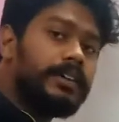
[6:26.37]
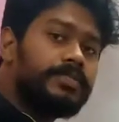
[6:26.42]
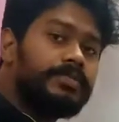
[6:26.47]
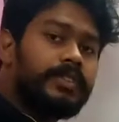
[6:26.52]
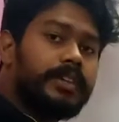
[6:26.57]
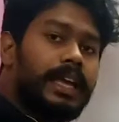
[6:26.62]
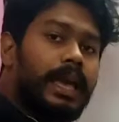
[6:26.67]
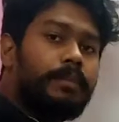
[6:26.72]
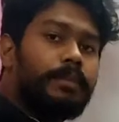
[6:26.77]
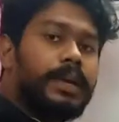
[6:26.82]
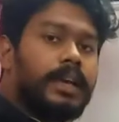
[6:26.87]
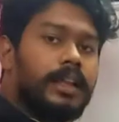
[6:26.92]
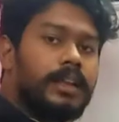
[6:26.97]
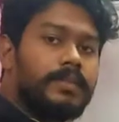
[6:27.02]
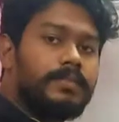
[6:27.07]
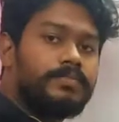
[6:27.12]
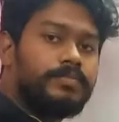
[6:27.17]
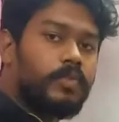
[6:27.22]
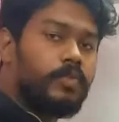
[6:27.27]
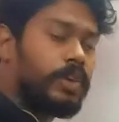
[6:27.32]
of
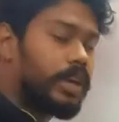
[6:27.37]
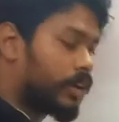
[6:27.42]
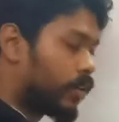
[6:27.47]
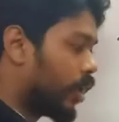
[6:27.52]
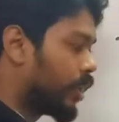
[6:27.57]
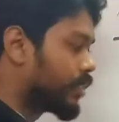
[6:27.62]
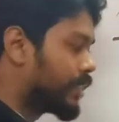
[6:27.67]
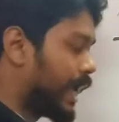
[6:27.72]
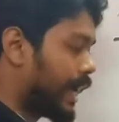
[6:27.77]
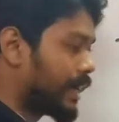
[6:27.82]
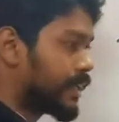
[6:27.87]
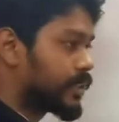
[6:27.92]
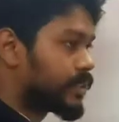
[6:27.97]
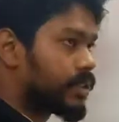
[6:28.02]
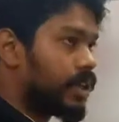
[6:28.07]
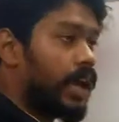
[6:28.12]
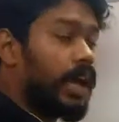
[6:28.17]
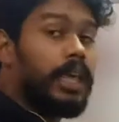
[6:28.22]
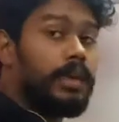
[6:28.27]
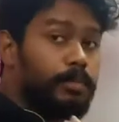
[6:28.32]
chemical. We call that is an